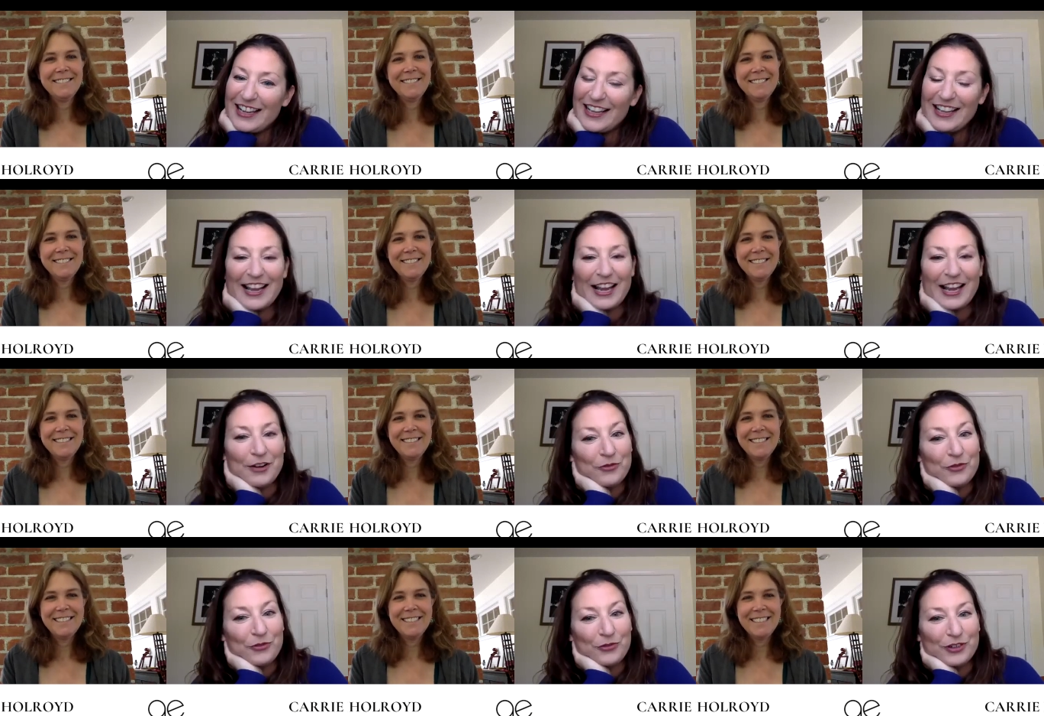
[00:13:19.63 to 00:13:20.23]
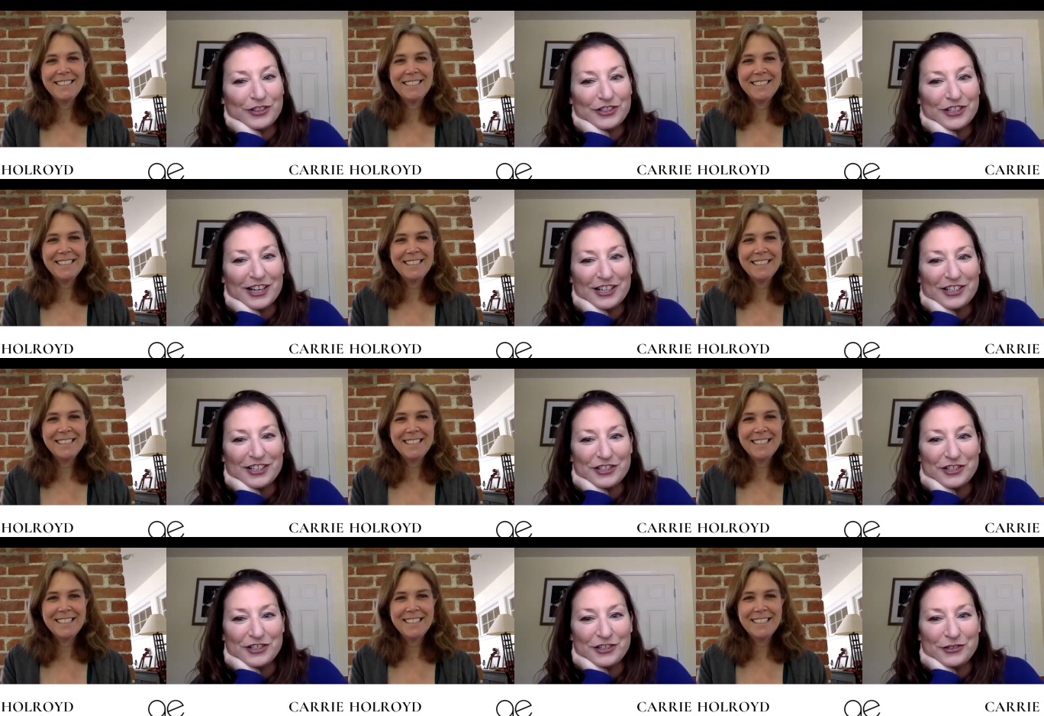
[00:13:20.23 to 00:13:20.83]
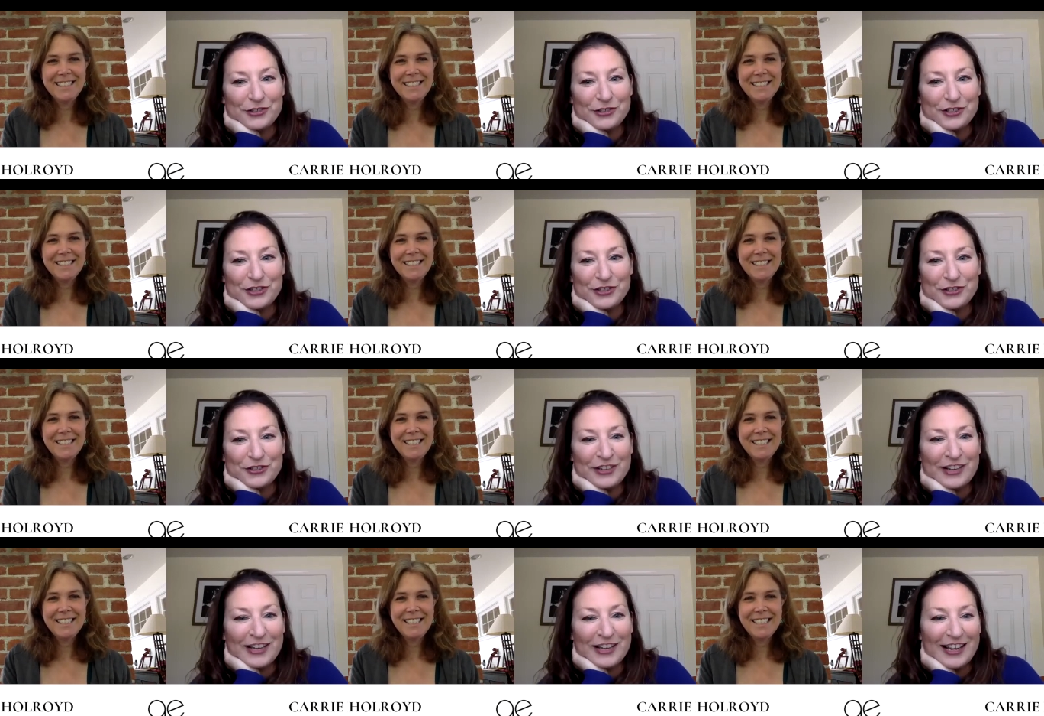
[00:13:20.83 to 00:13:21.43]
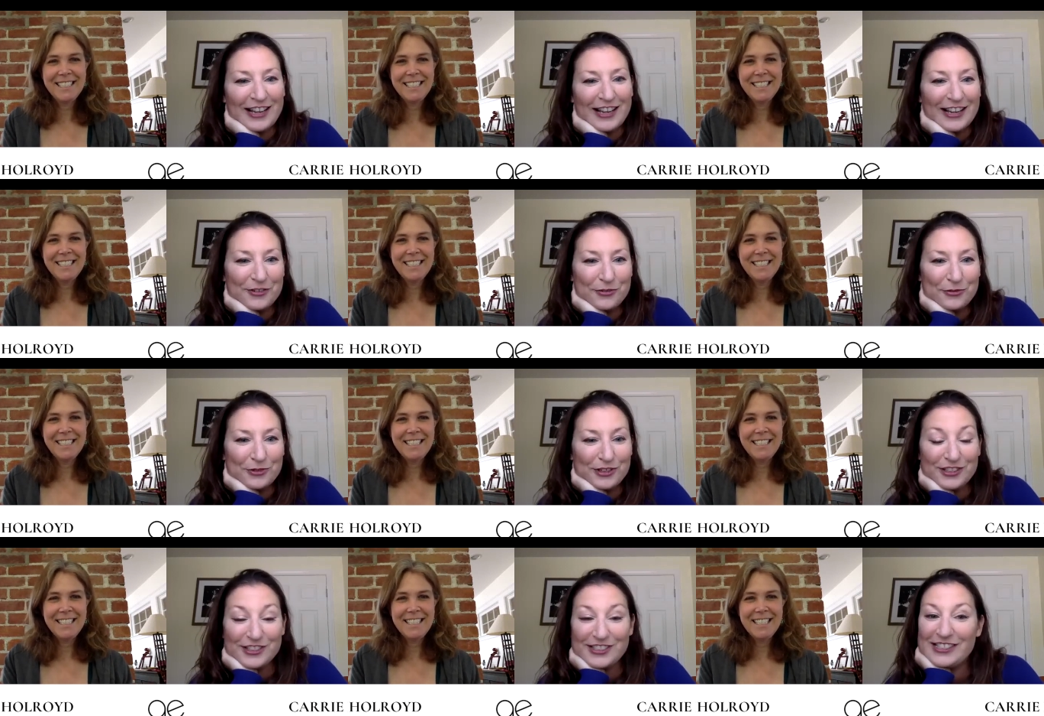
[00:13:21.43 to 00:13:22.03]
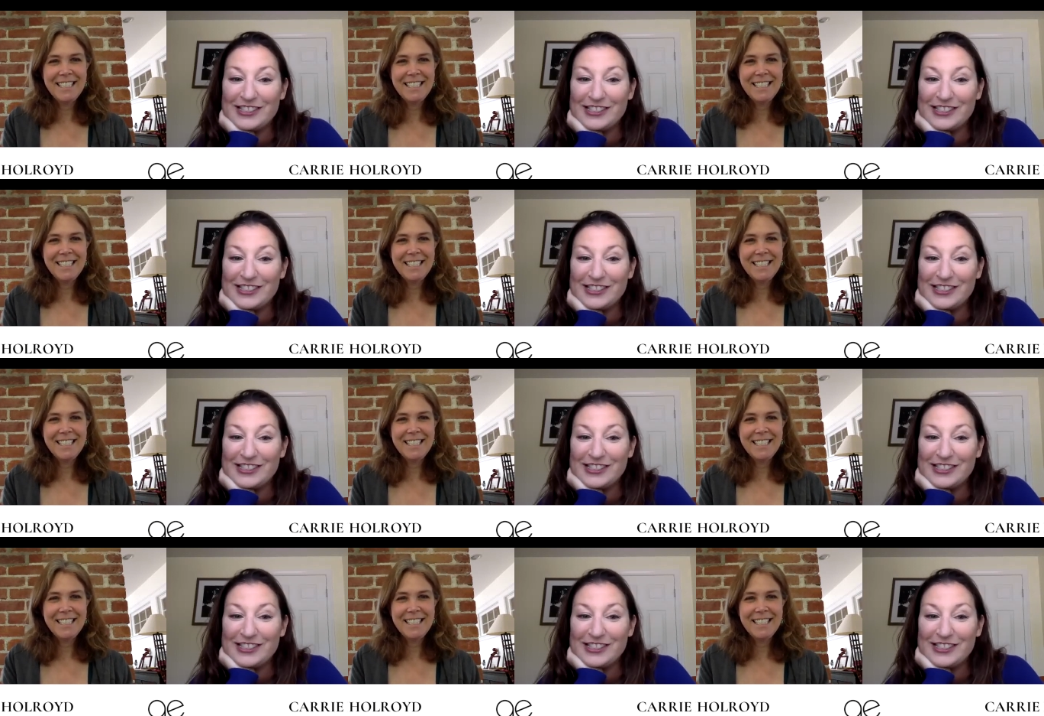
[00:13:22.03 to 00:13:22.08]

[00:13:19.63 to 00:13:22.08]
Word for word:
Speaker 1: And we'll talk to you soon and we'll